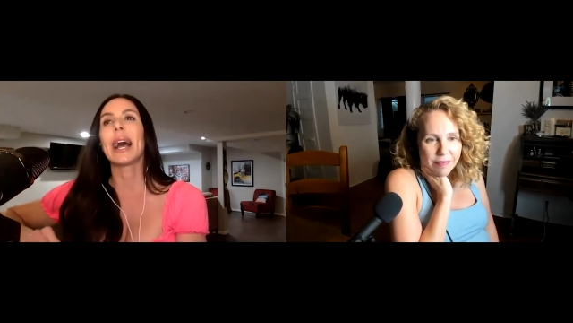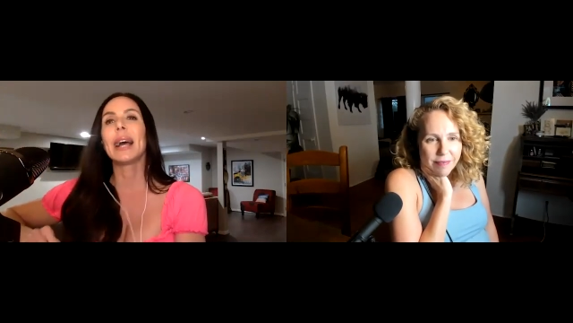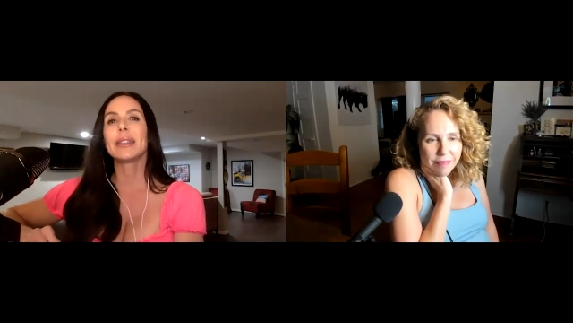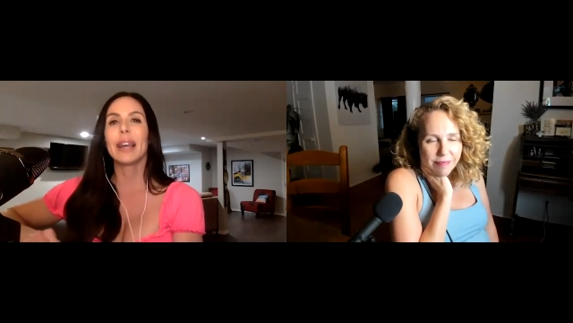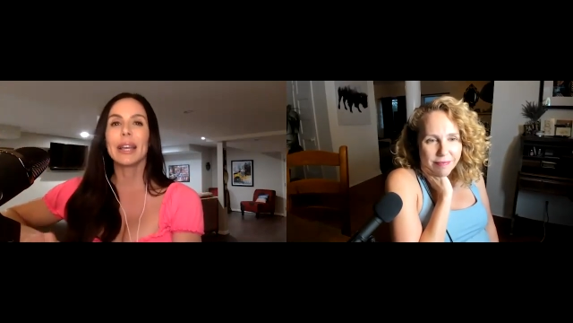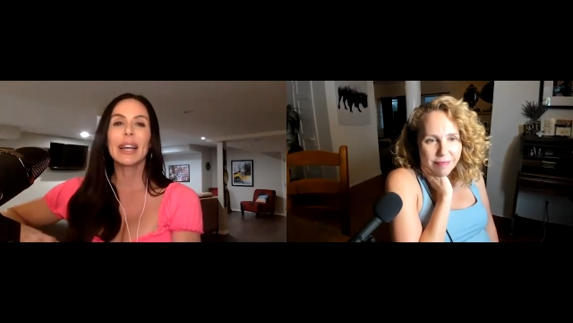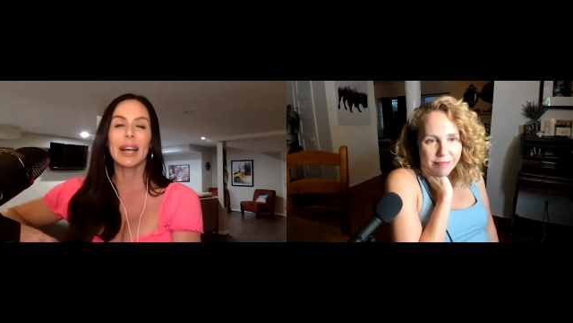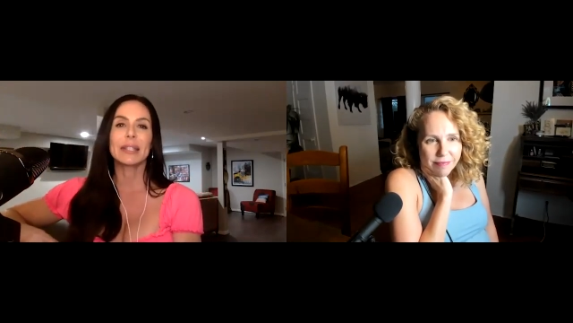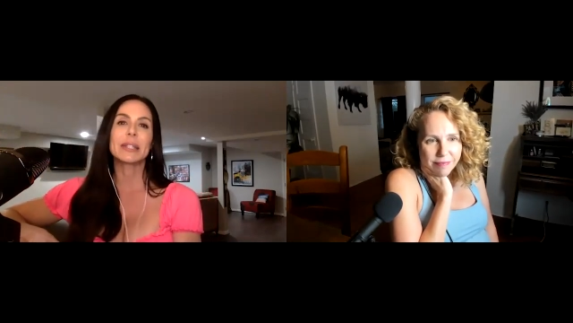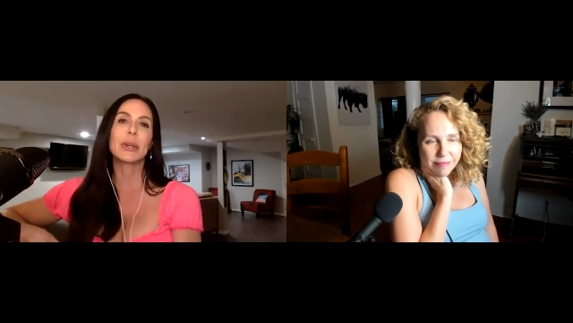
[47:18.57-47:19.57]
Speaker 1: I like
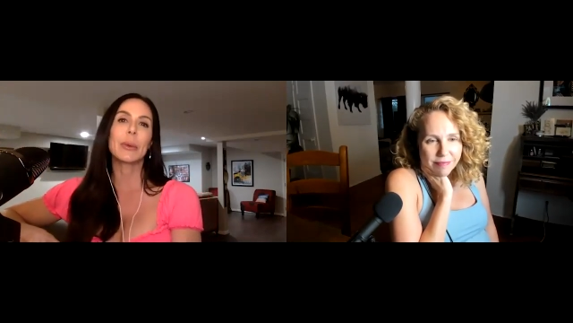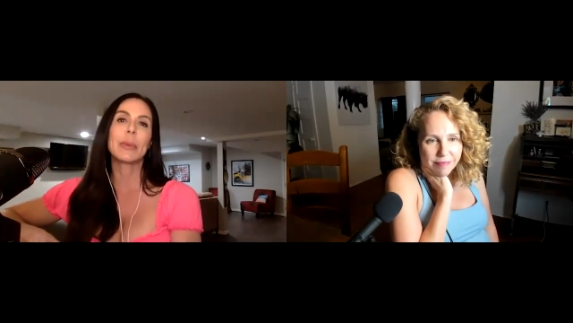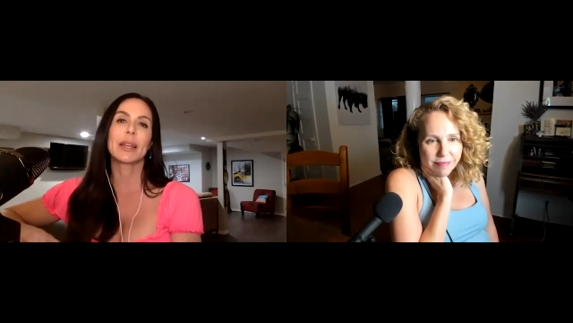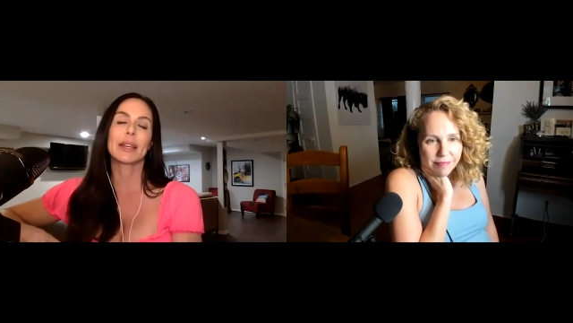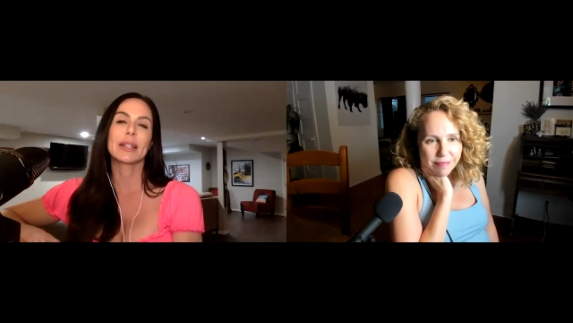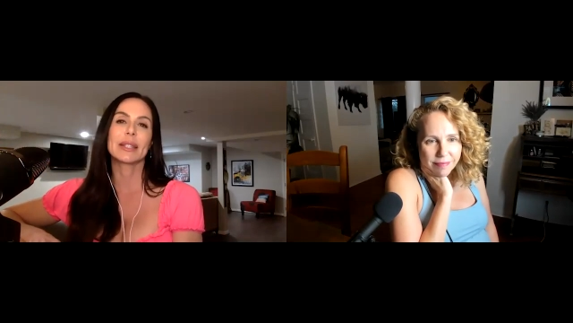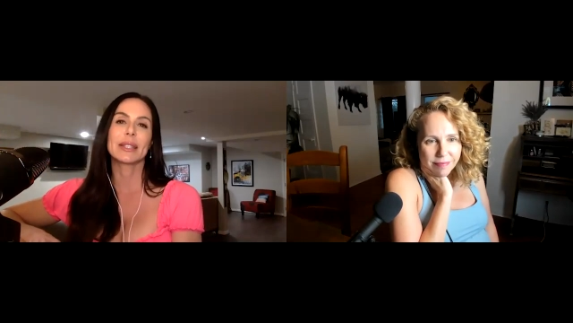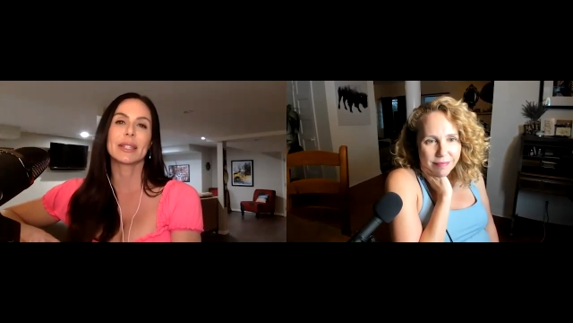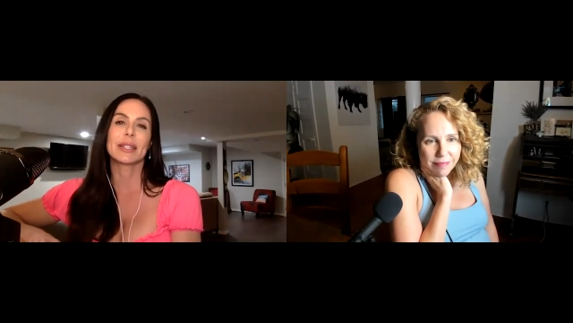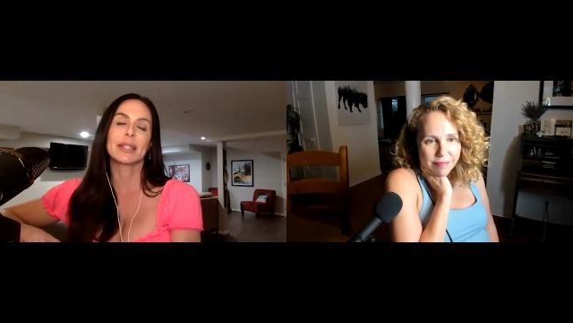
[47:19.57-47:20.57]
Gonzo because
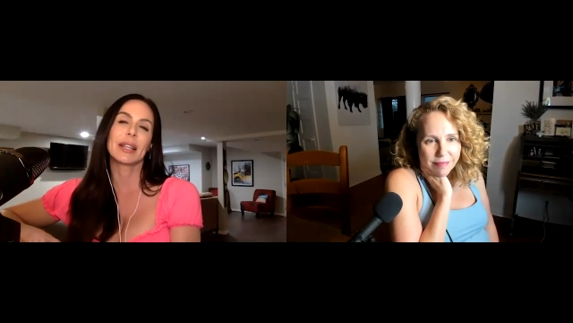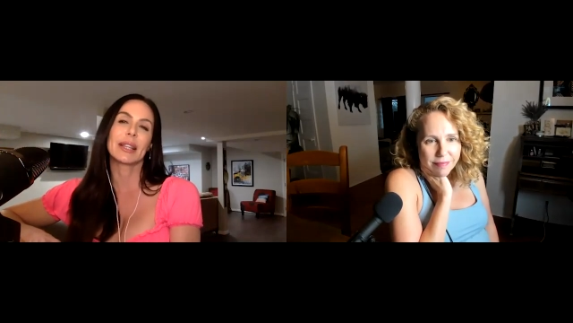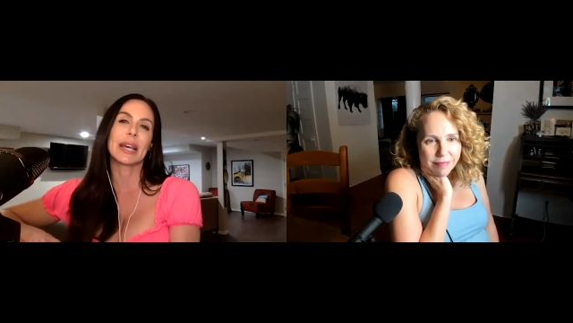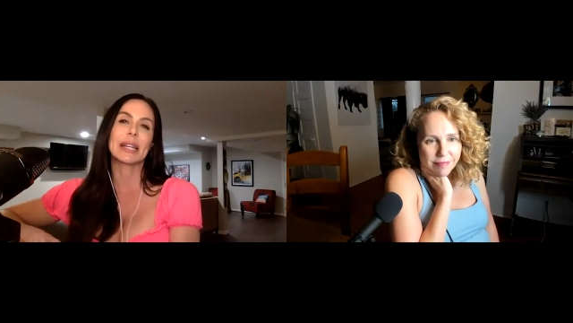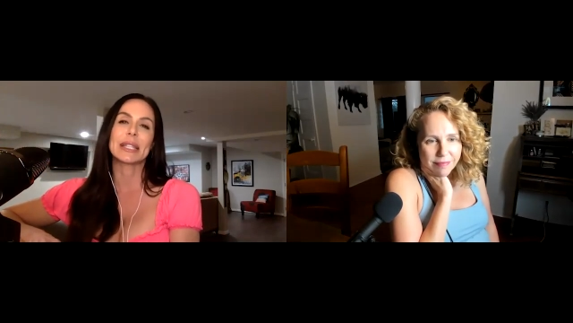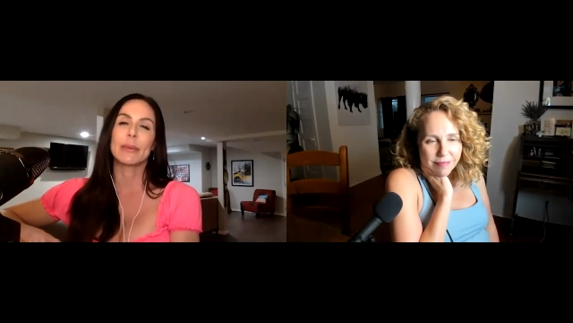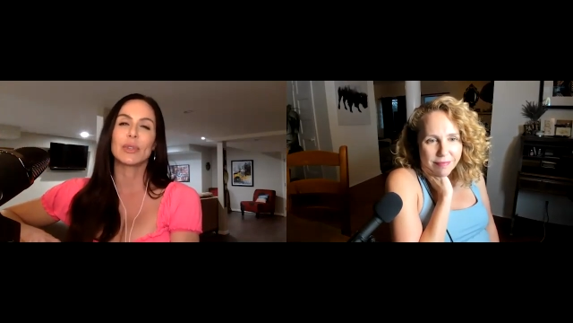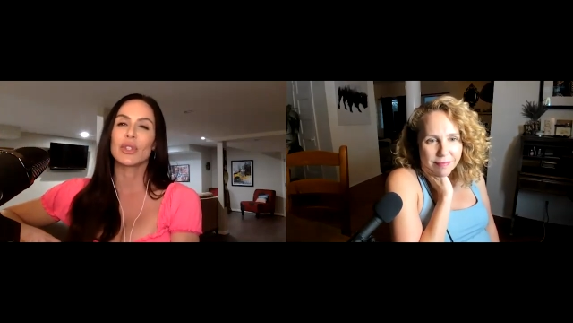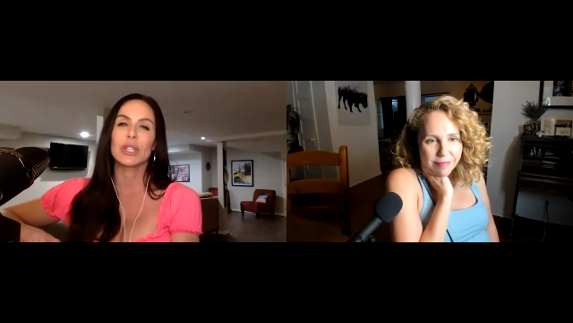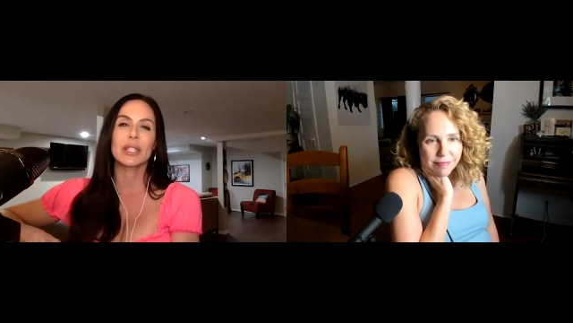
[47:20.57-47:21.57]
a lot of
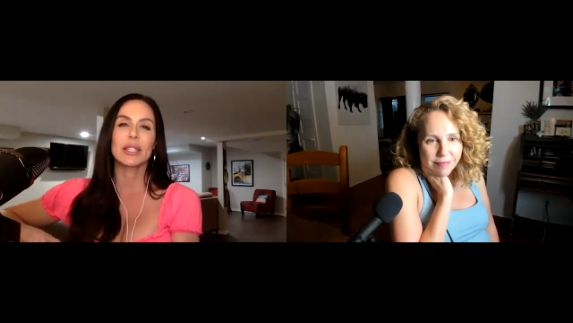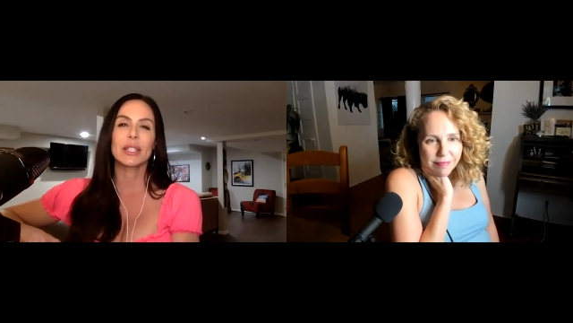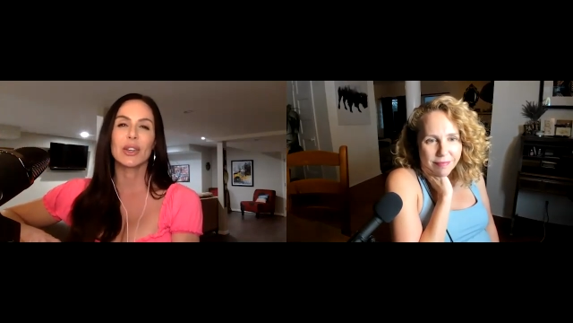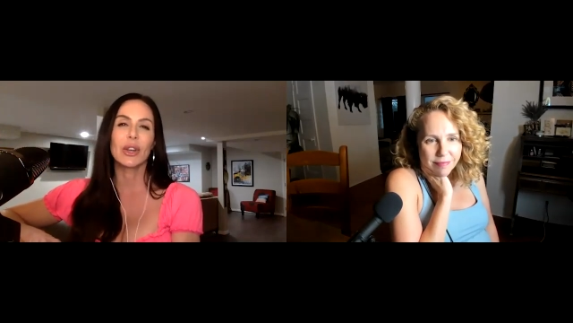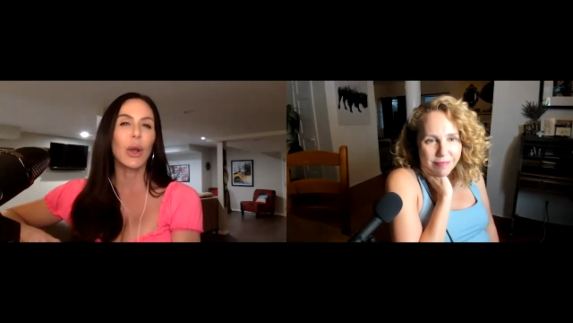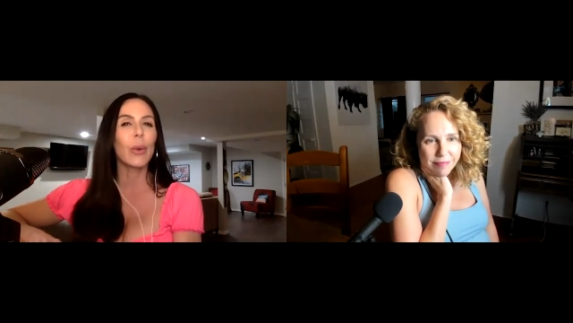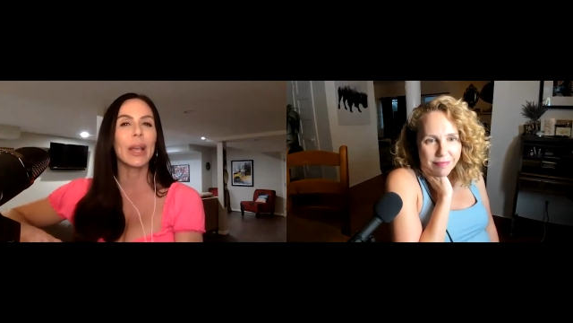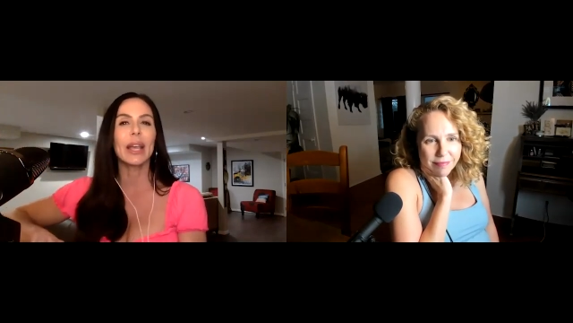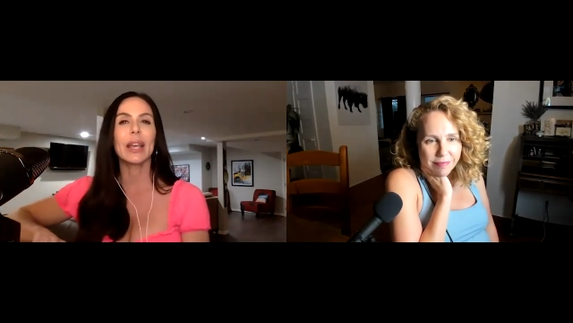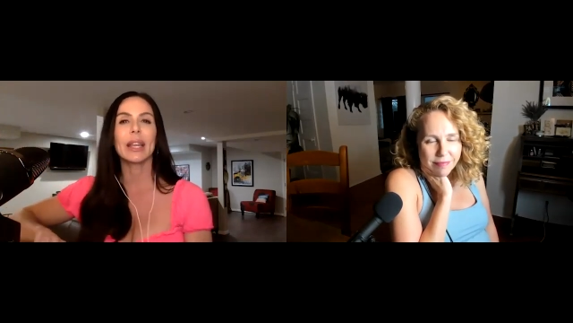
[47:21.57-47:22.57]
times you just go
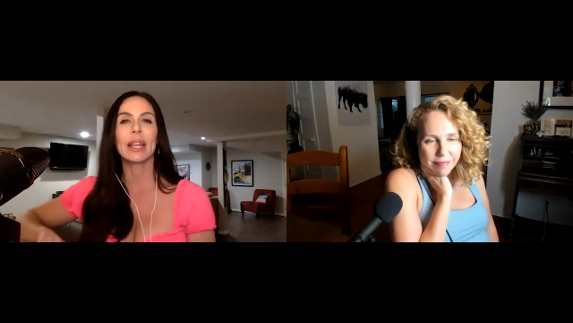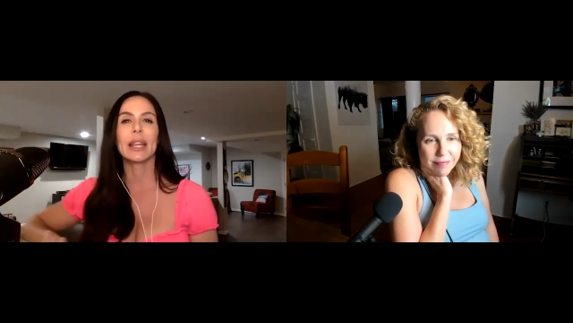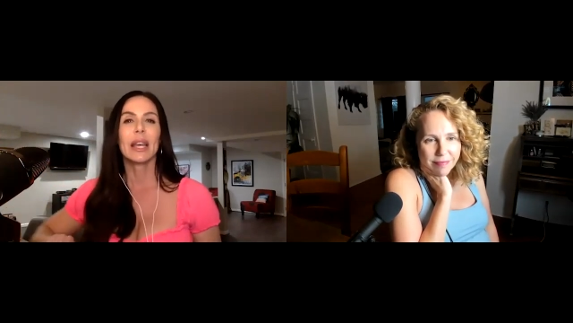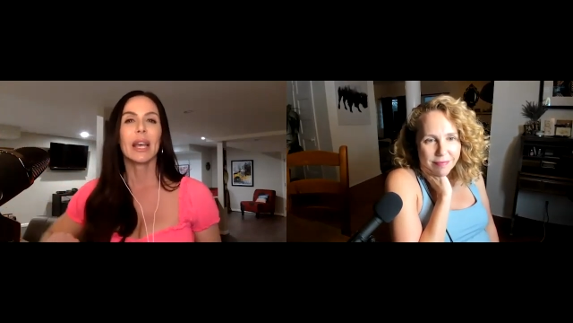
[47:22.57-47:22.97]
in and